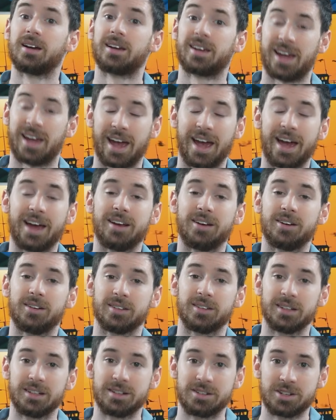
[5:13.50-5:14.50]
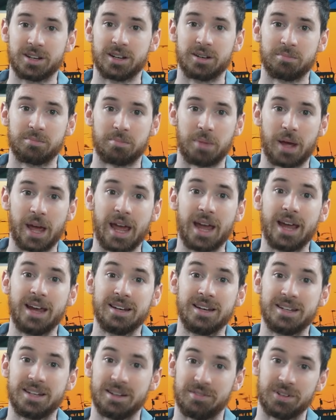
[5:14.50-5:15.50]
can legit pay
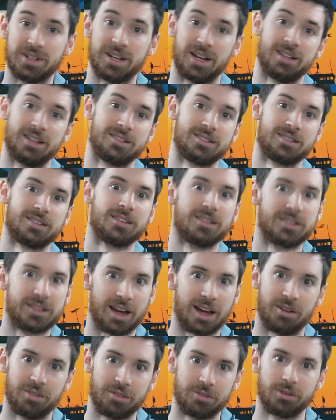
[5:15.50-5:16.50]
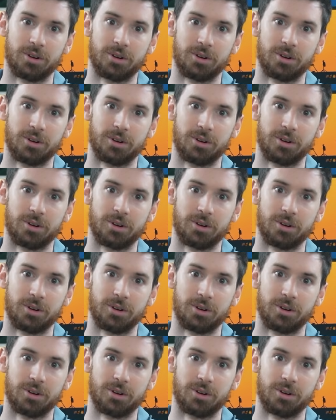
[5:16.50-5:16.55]
dividends down the